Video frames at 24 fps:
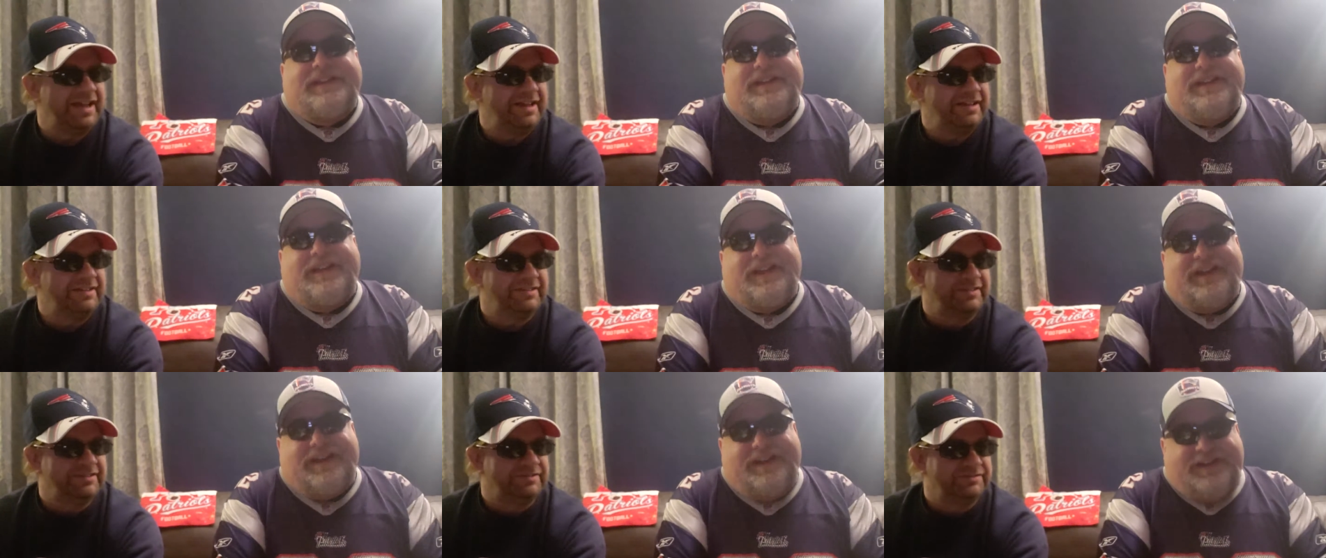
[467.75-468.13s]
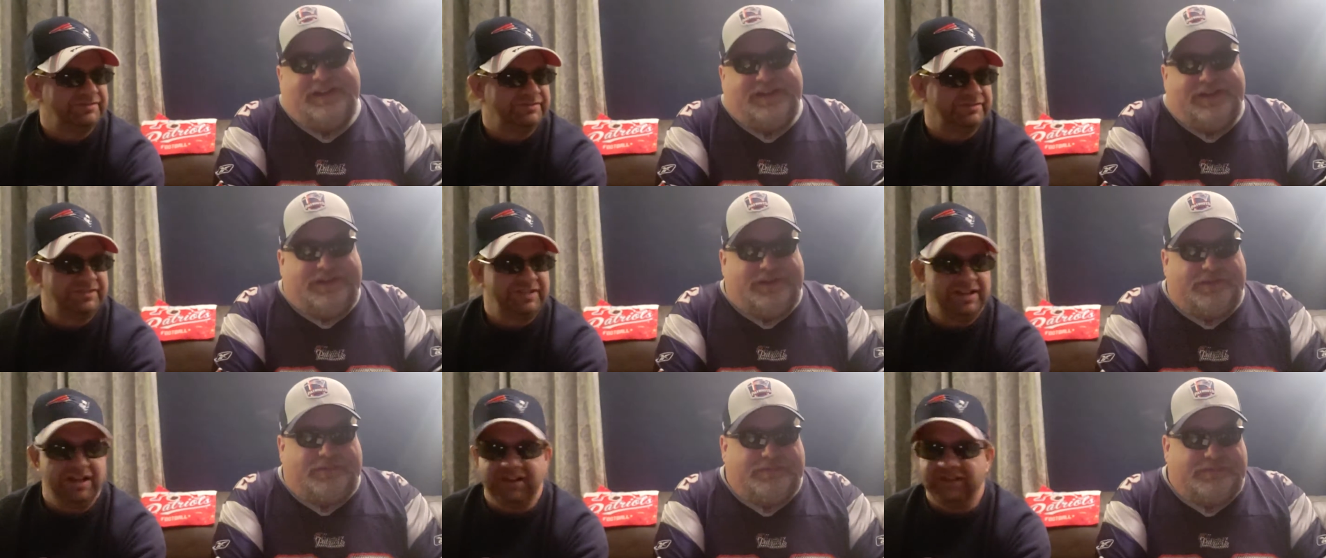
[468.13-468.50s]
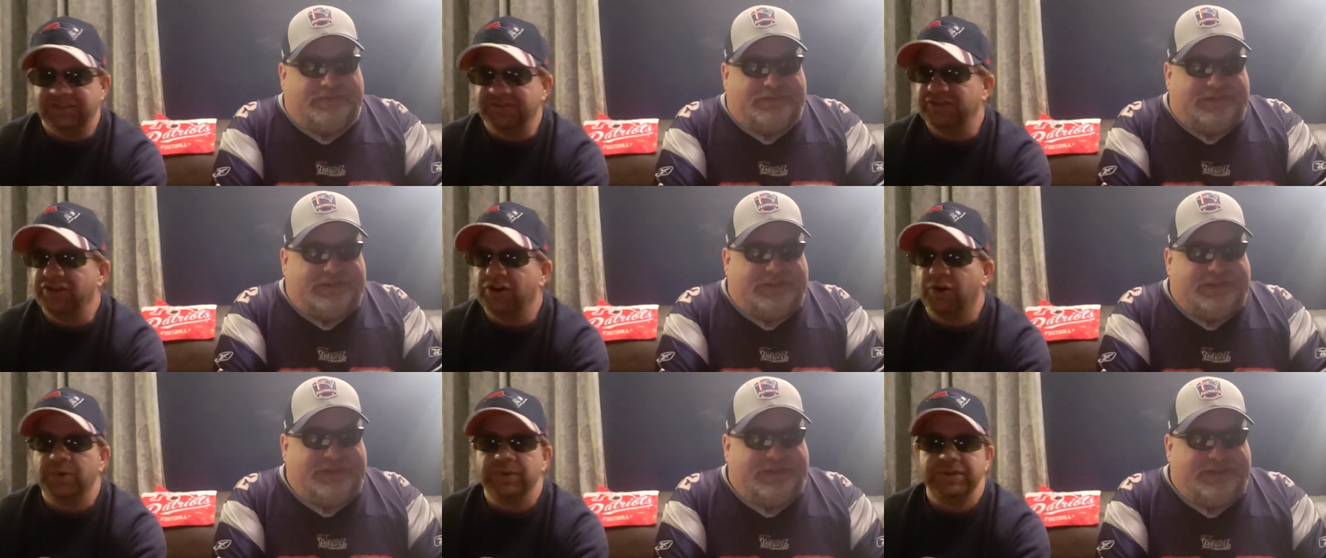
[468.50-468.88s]
Speaker 1: I, I know. You know,
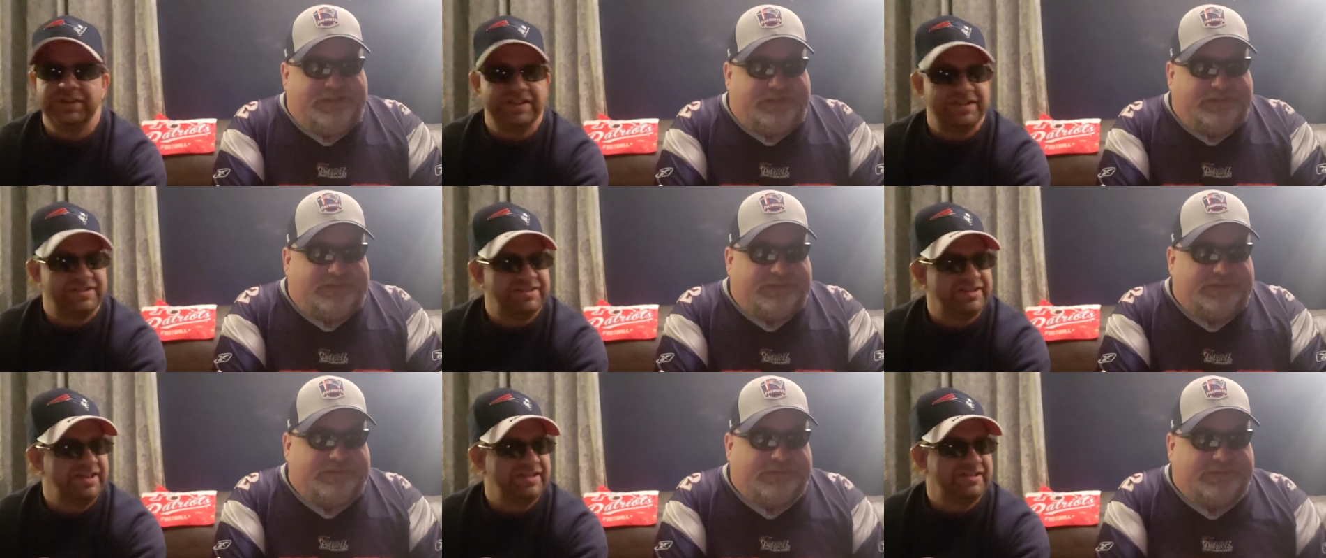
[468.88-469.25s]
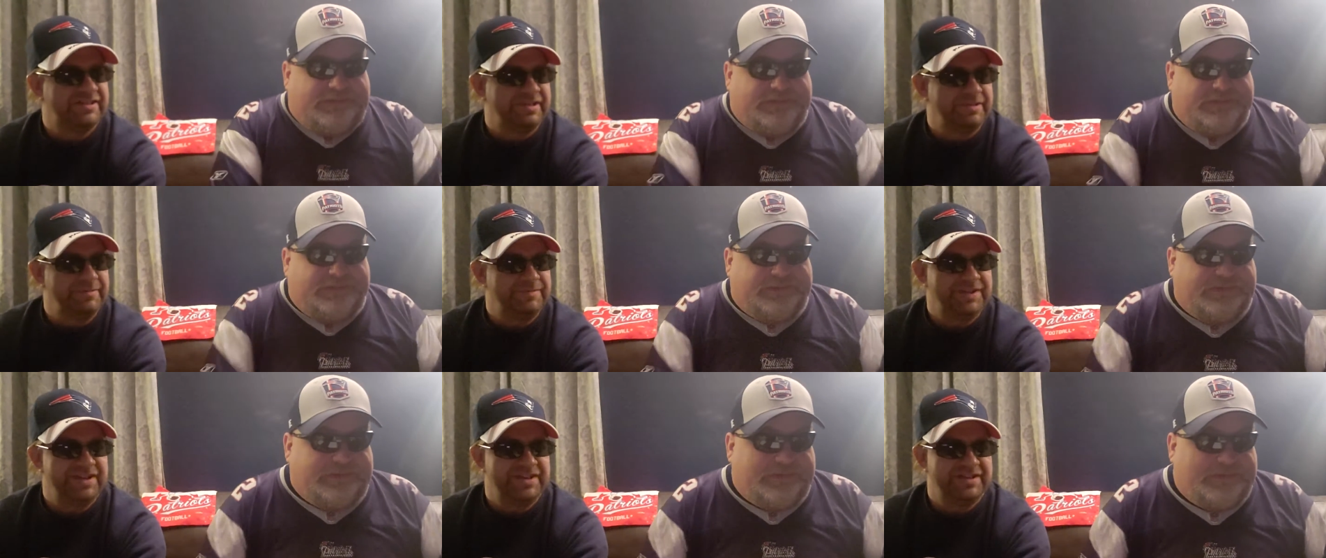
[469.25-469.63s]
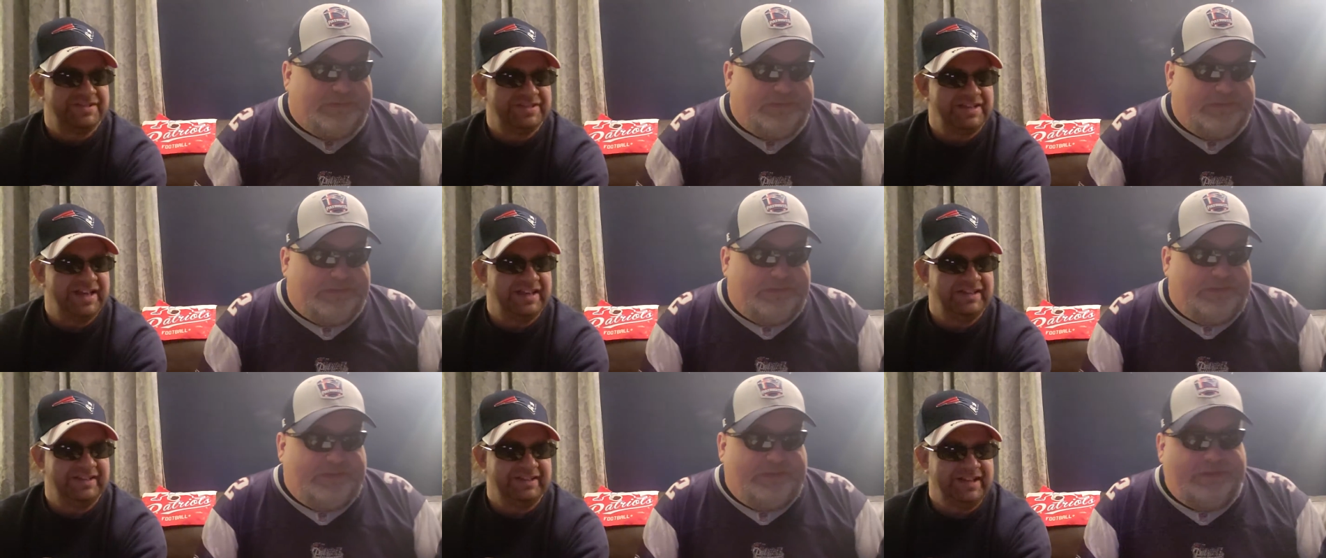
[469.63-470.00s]
knowing know. the system, this,
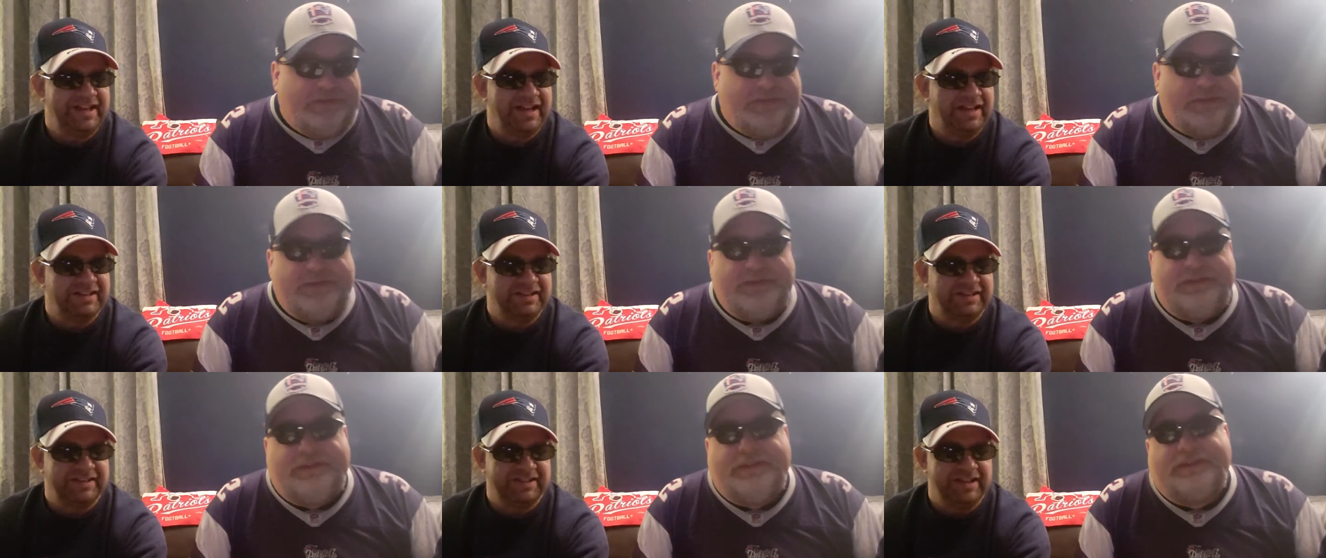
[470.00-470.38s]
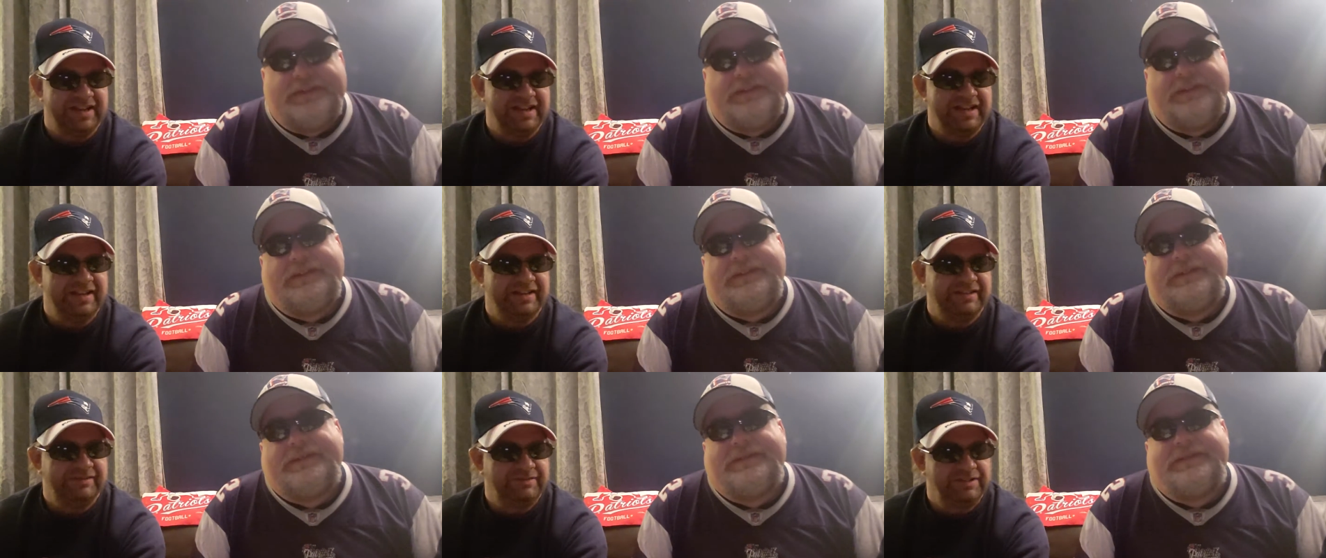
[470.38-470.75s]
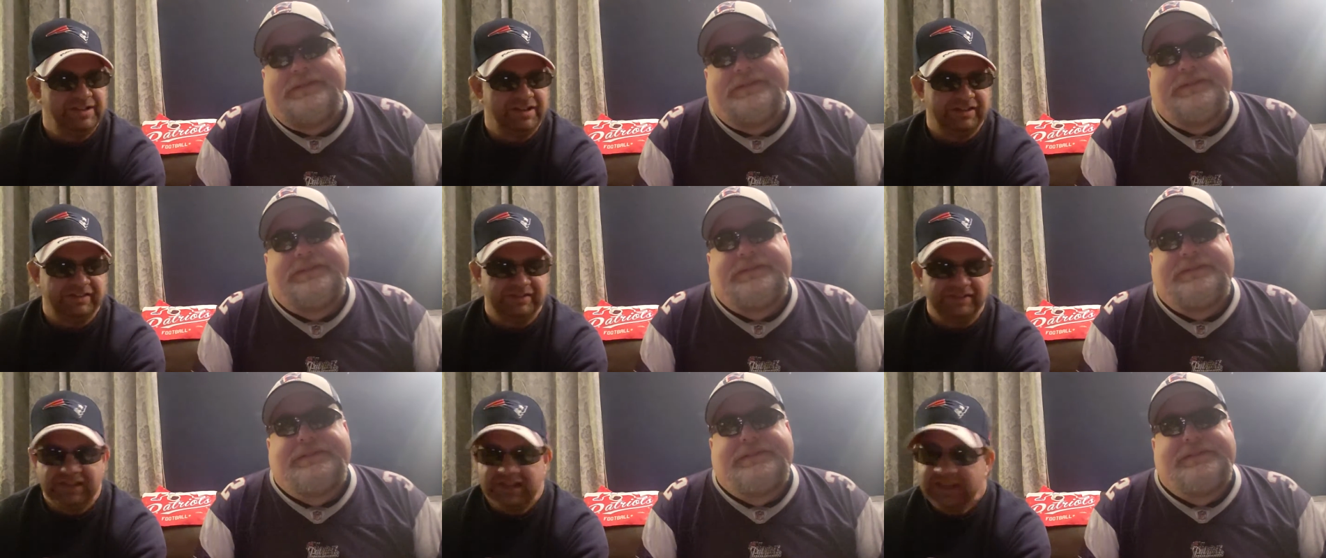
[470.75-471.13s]
that, and the other thing, you
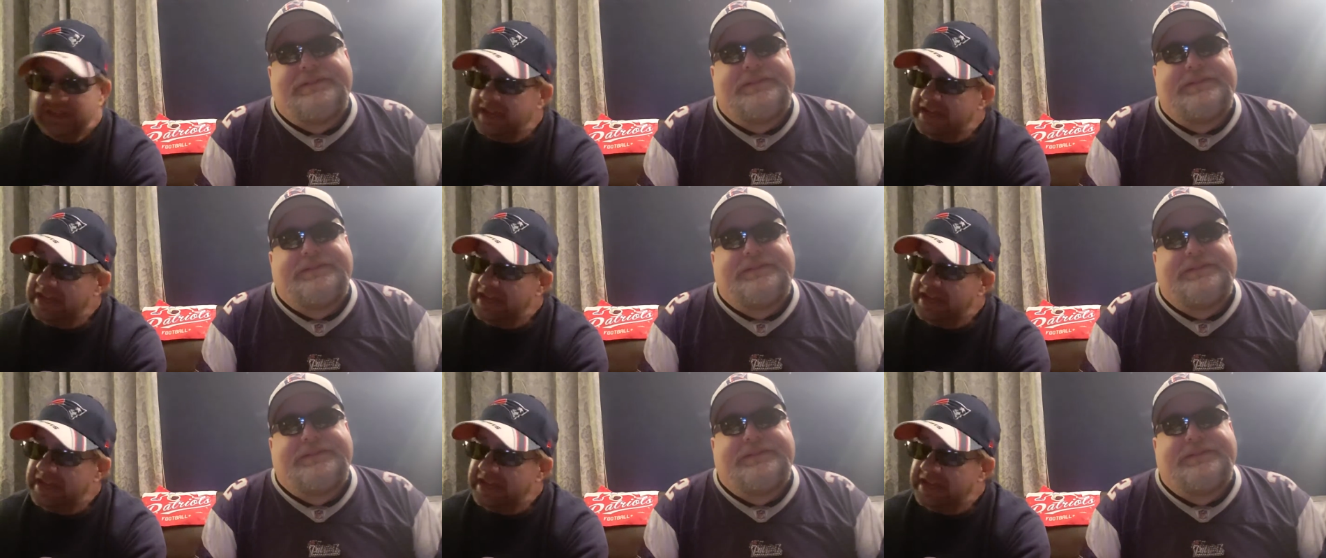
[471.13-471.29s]
know.